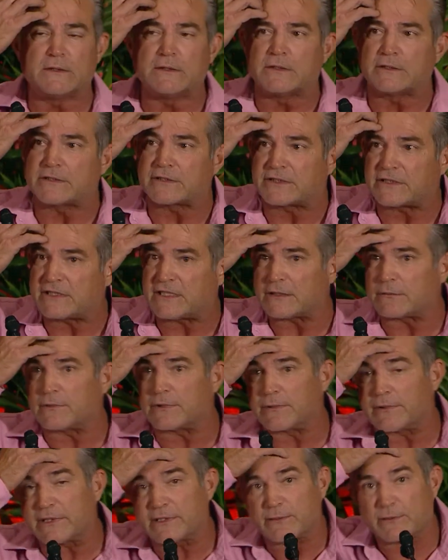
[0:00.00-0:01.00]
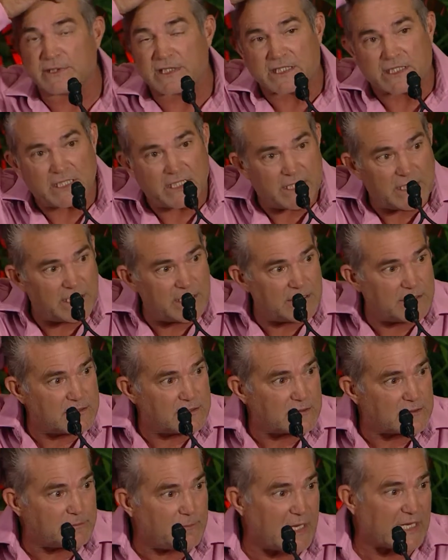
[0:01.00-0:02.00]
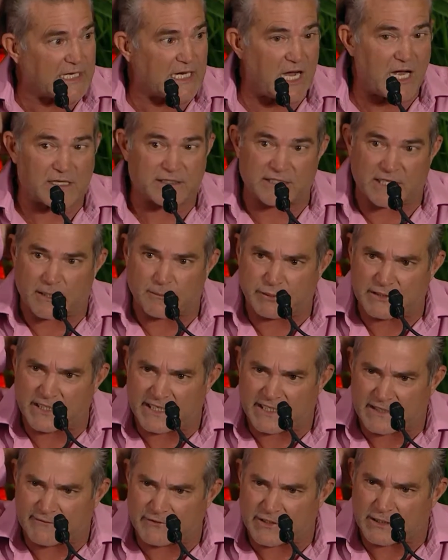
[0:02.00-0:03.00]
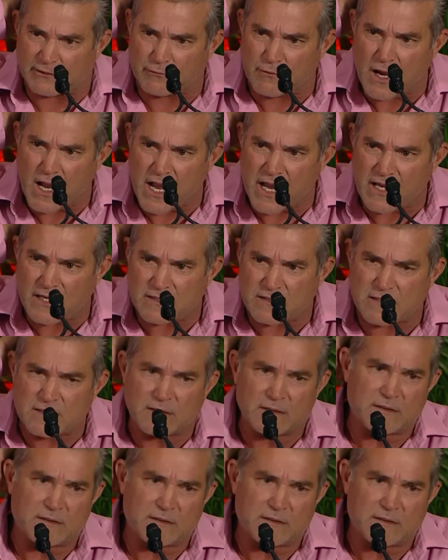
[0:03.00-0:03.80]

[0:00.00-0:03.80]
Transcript: Shit, what do I do with the kids? My God, did I plan everything right?